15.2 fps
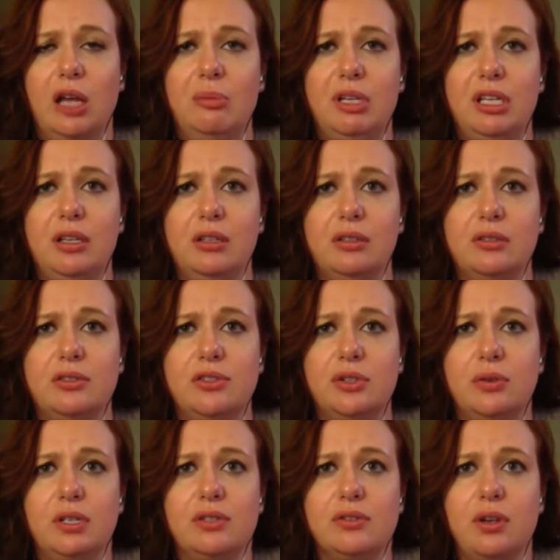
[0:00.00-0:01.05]
I mean,
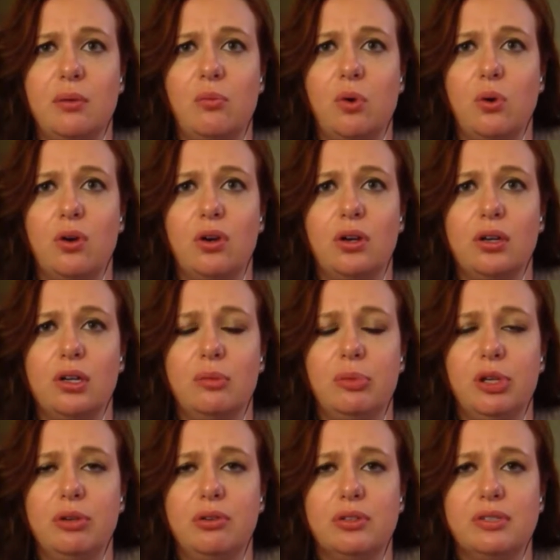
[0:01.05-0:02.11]
students are more
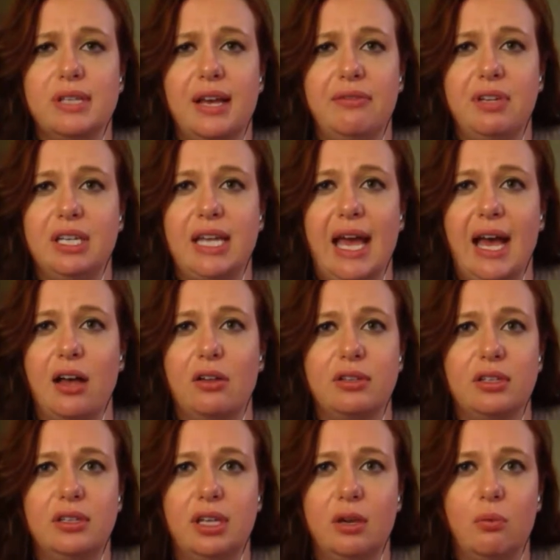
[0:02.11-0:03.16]
computer savvy now
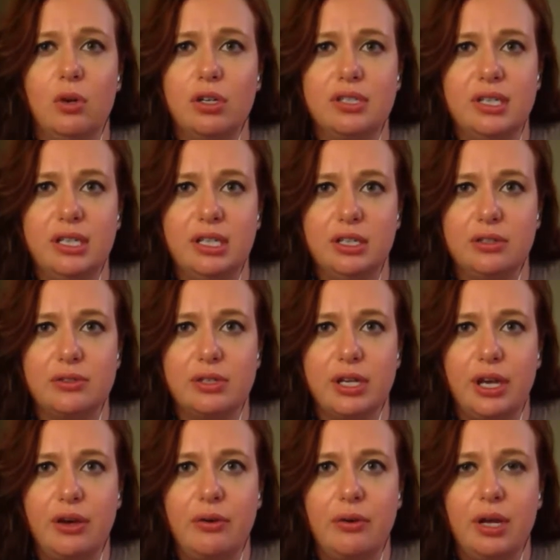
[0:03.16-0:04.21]
than they were 10 years
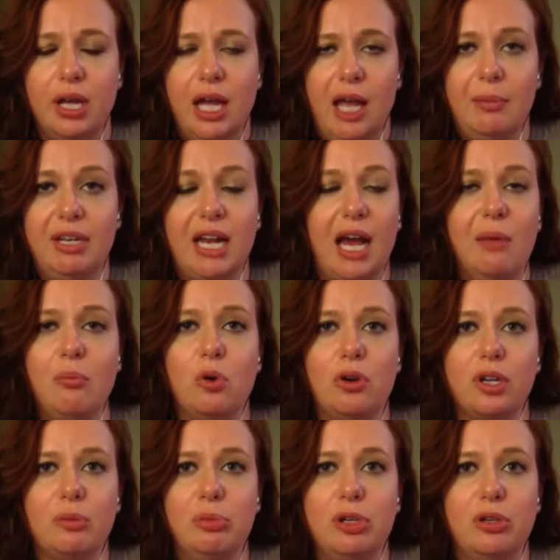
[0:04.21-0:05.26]
ago. I mean, I'm
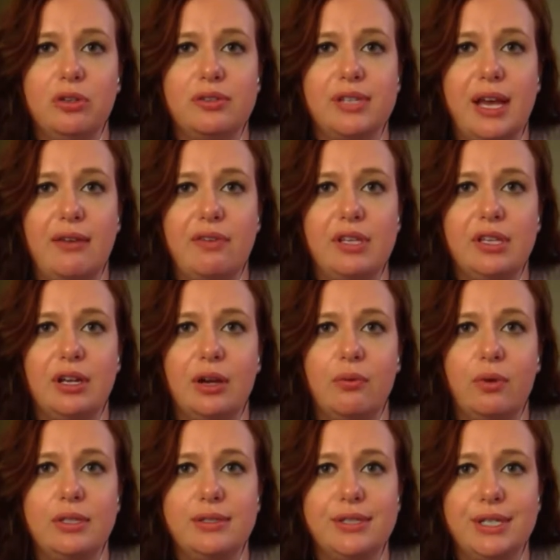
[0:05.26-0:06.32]
more computer savvy than I
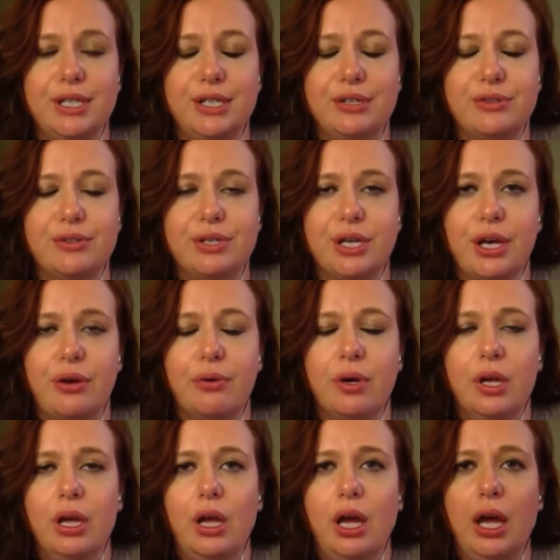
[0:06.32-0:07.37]
was 10 years ago.
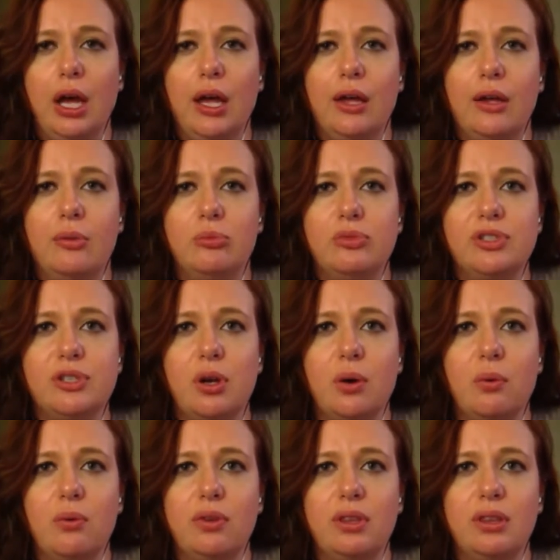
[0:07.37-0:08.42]
Um,
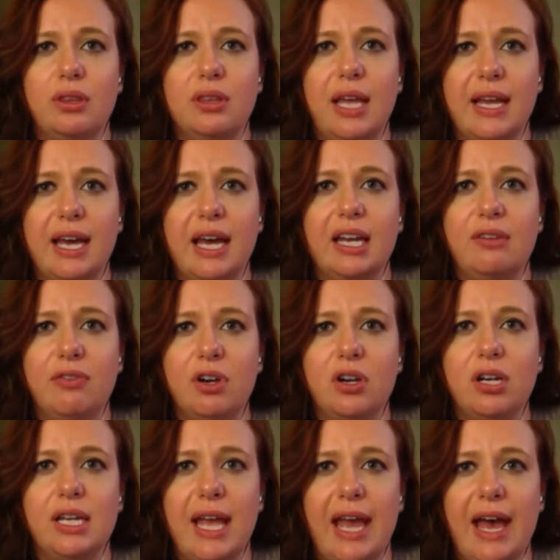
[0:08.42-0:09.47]
so they kind of
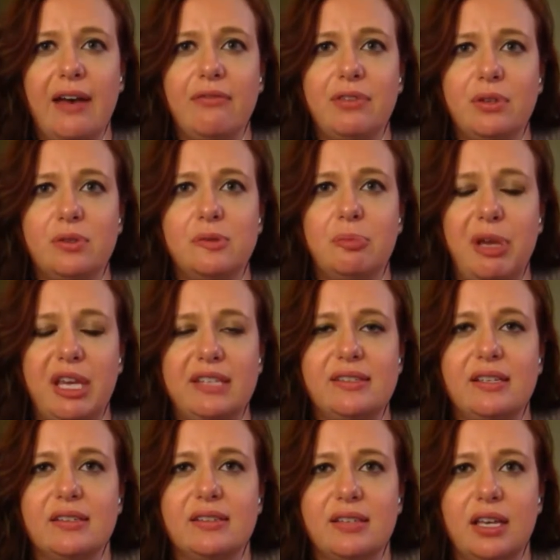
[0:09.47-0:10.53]
already have those
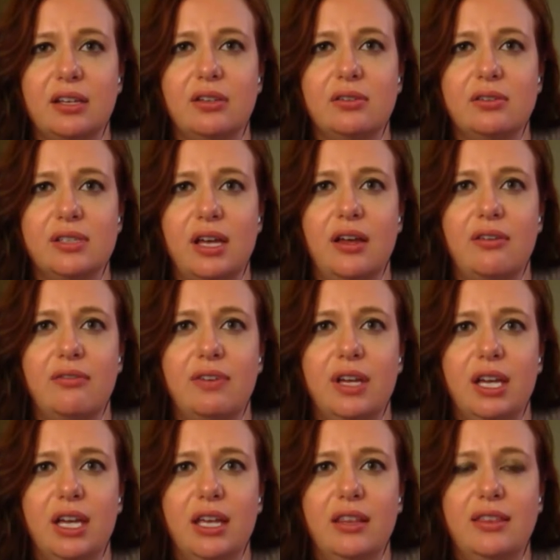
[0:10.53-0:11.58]
basic skills of
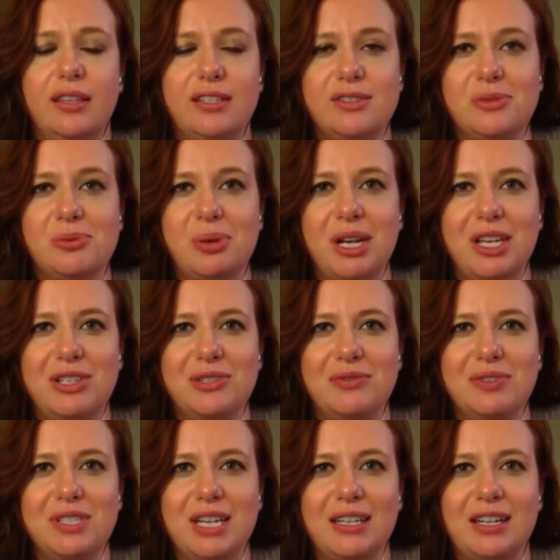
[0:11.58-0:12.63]
this is what I use
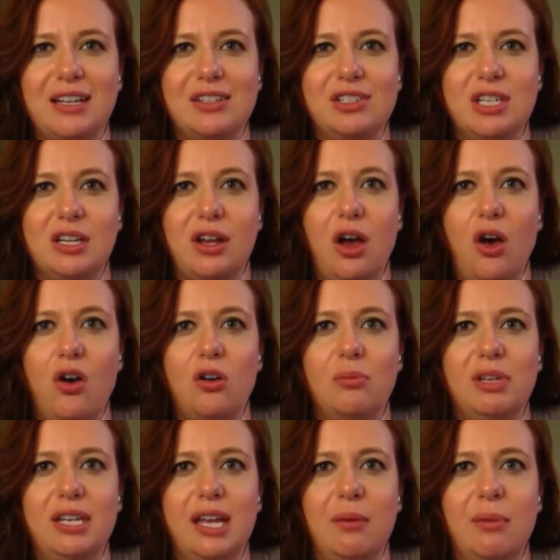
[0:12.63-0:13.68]
for technology at
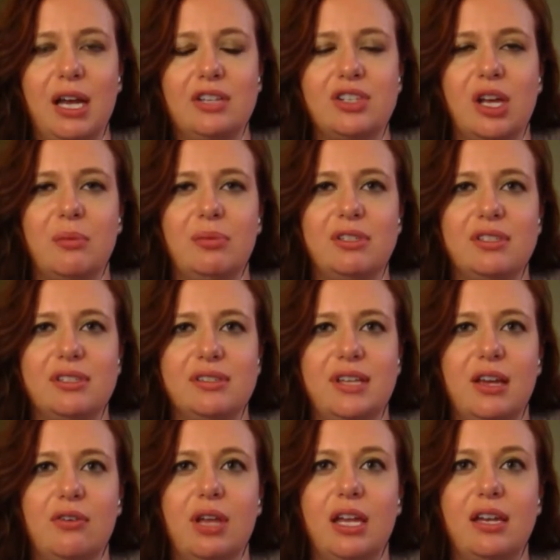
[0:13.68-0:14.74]
home. And now my job is to
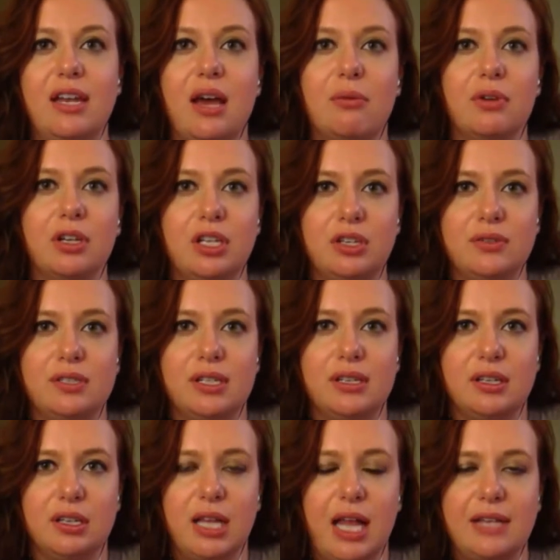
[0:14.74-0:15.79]
say, okay, now we're going to use it
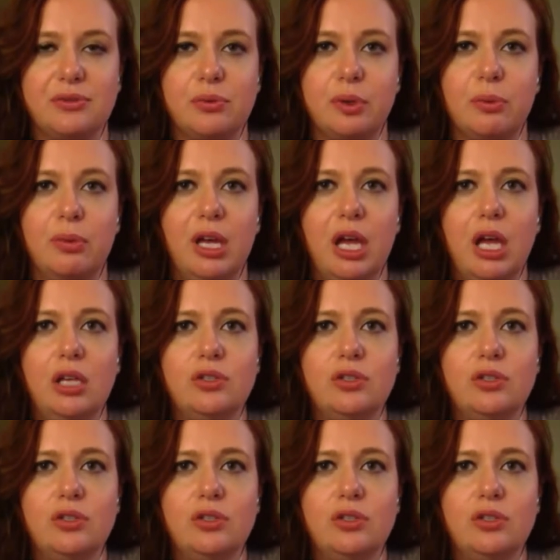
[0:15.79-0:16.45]
in the classroom.